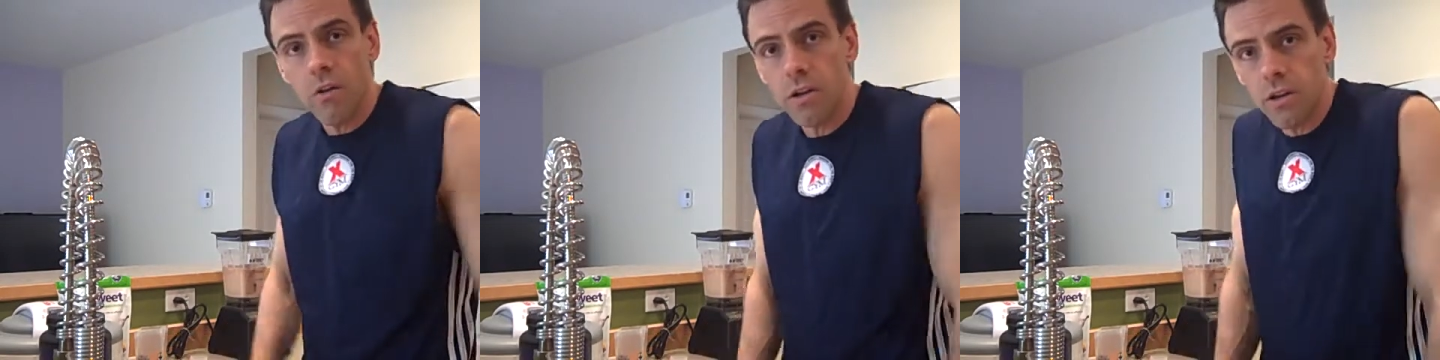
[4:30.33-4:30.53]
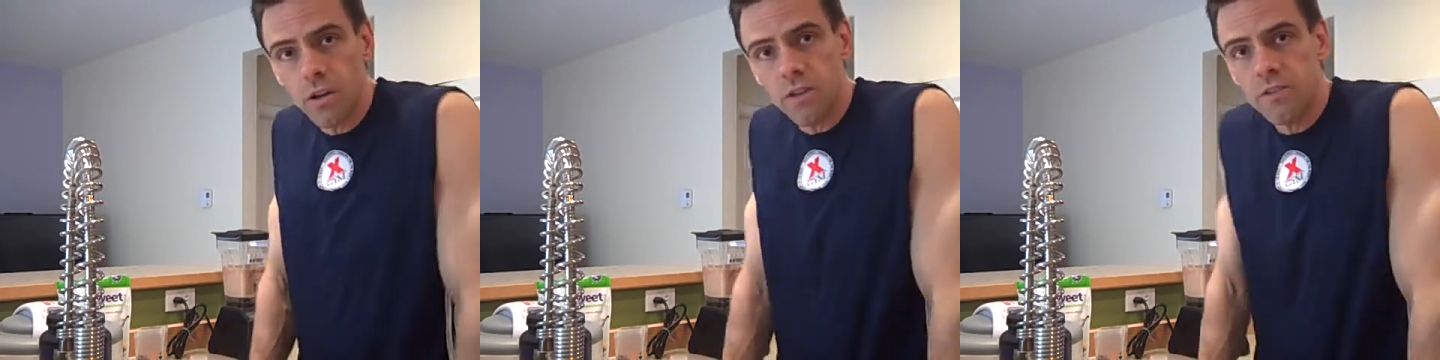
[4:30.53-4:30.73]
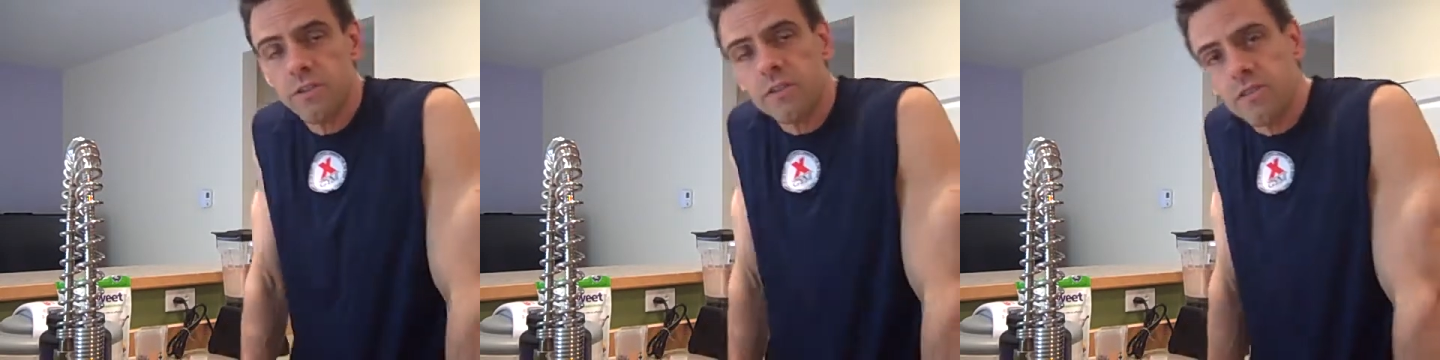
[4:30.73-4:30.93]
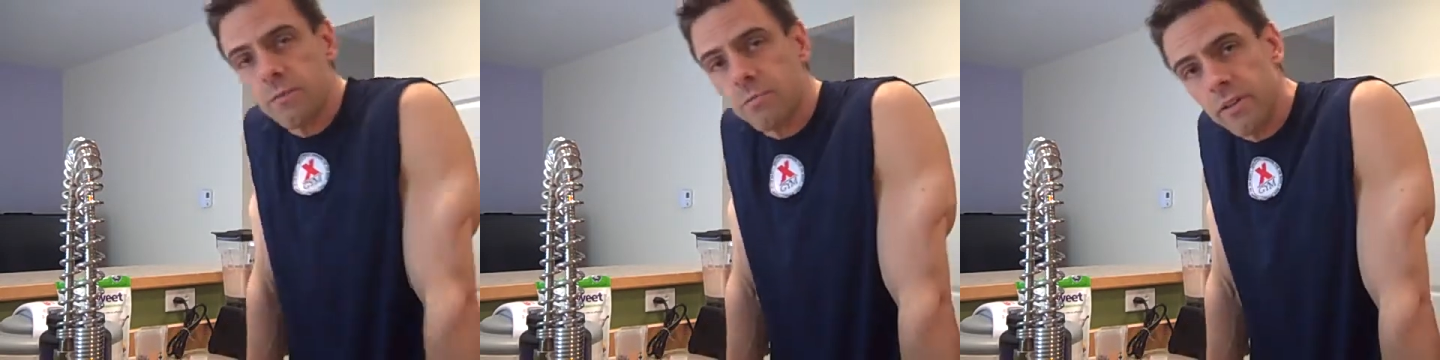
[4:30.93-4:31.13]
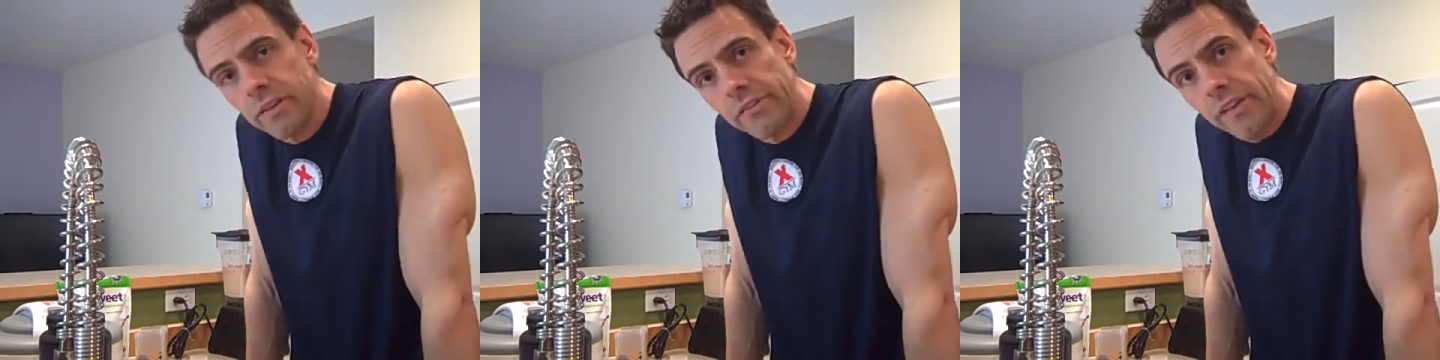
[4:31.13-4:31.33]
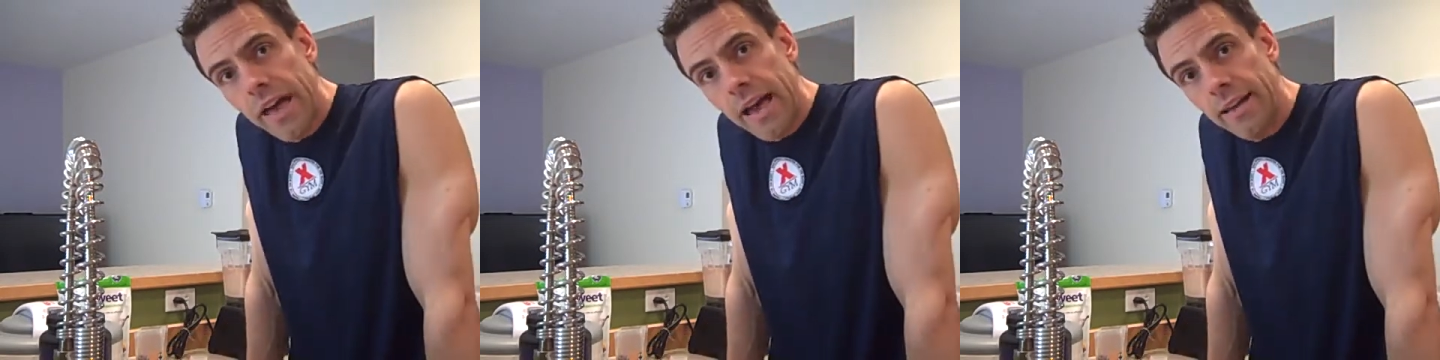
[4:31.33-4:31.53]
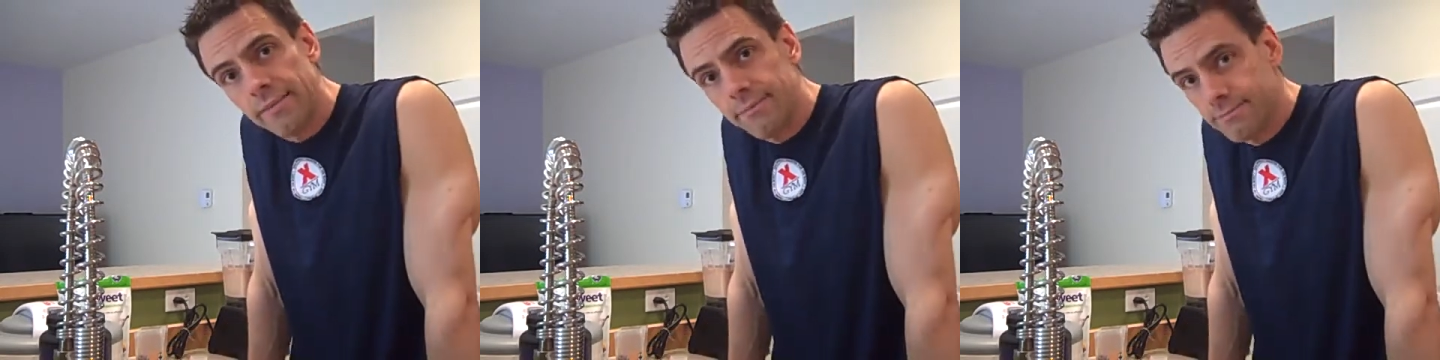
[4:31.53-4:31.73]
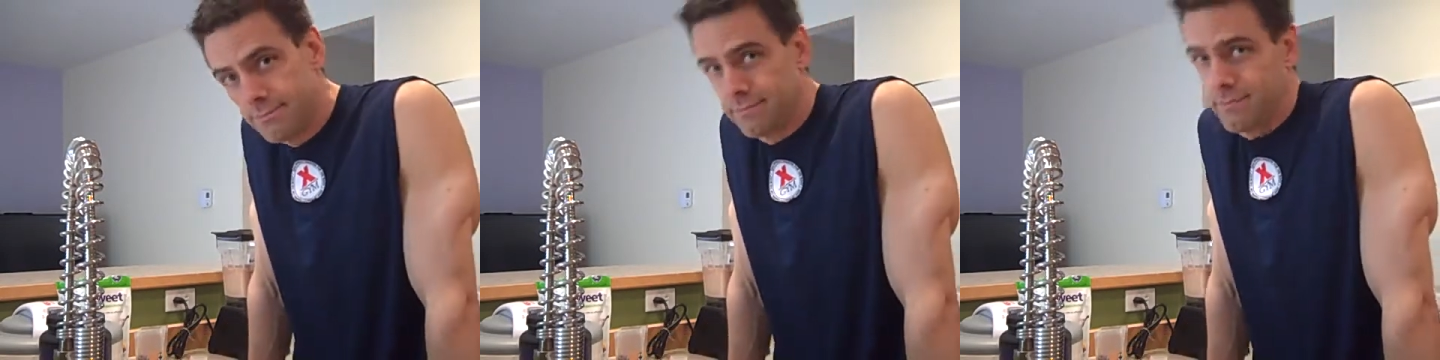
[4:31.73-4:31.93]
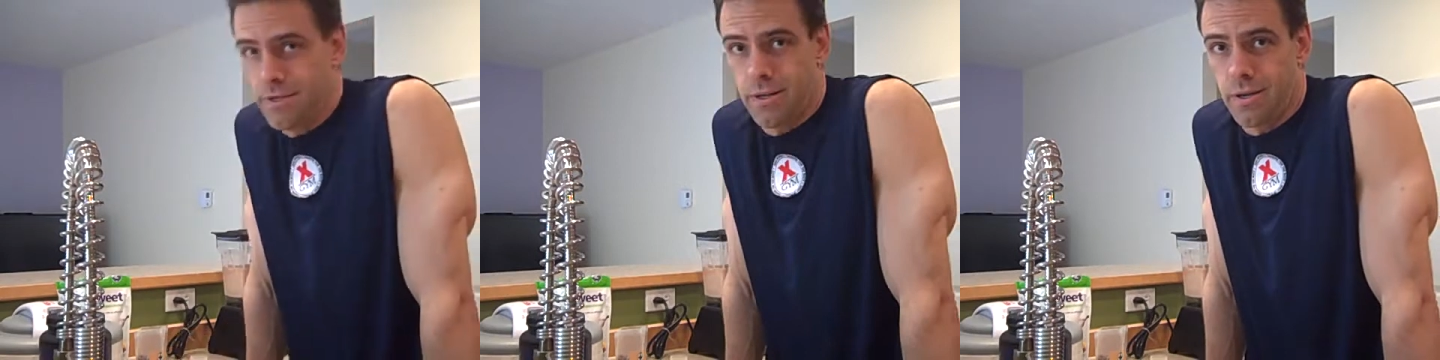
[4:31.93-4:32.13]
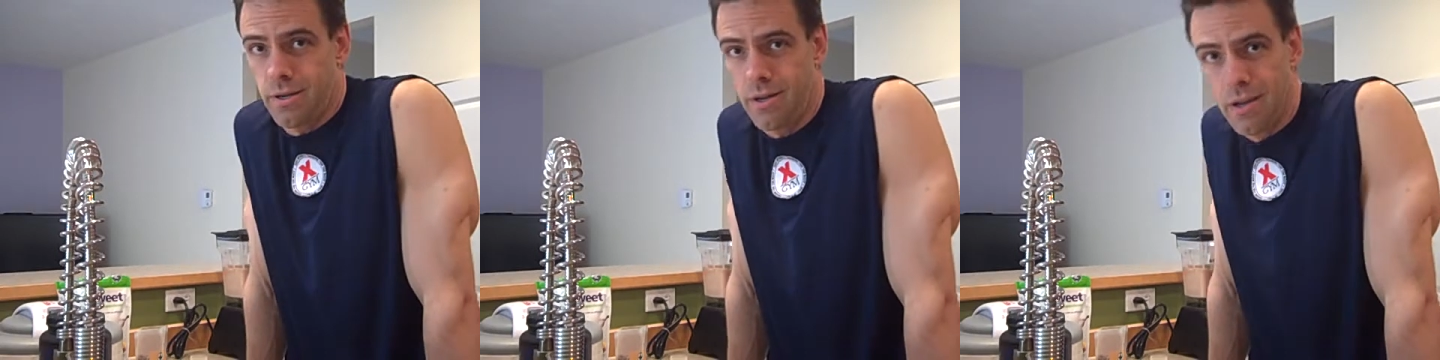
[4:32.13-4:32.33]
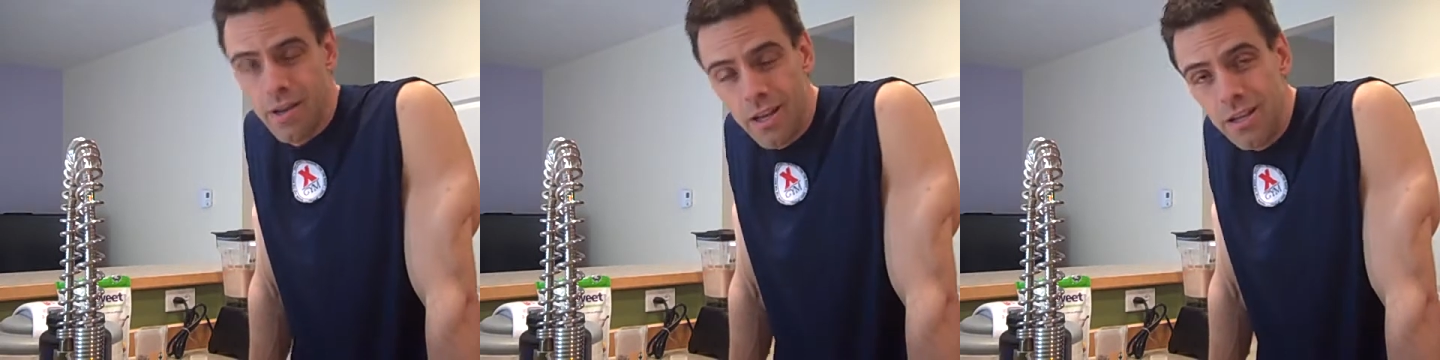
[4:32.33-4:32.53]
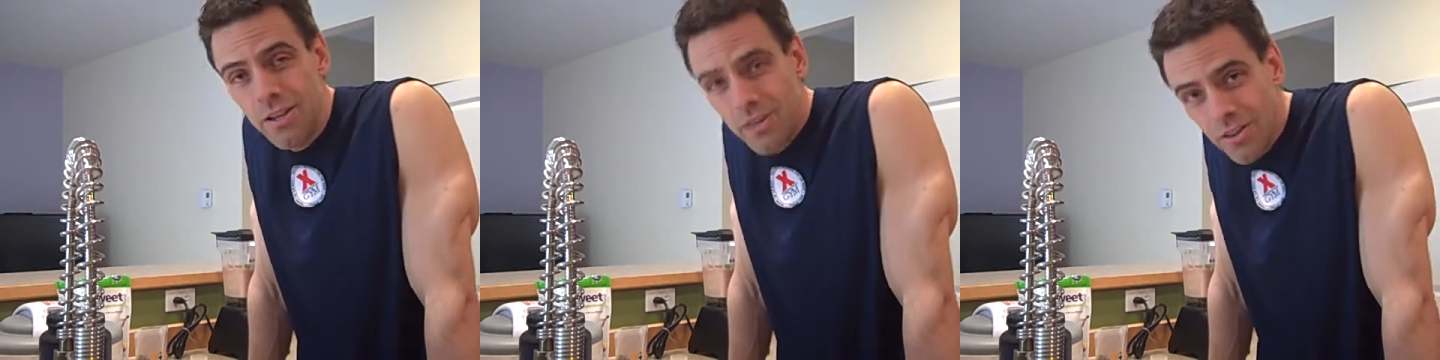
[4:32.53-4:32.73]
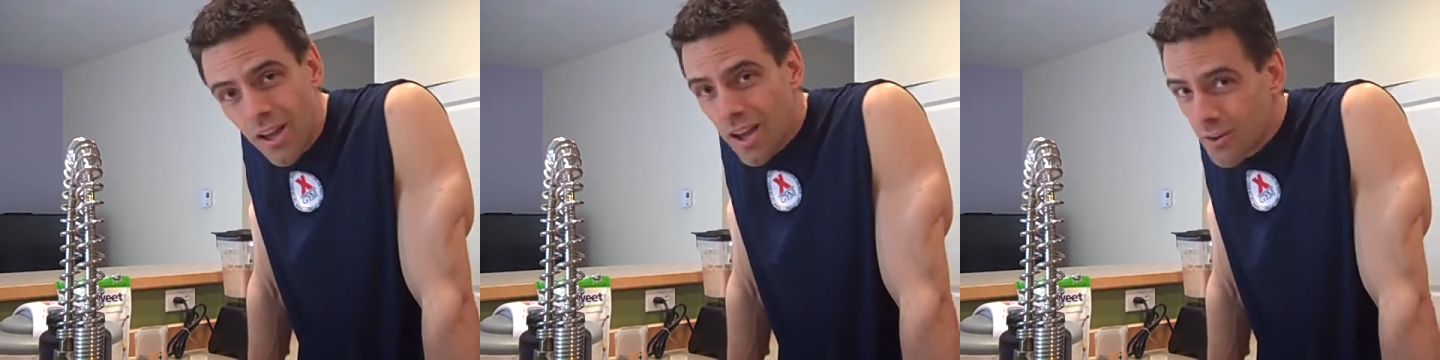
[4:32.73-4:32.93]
It's as simple as that. You thought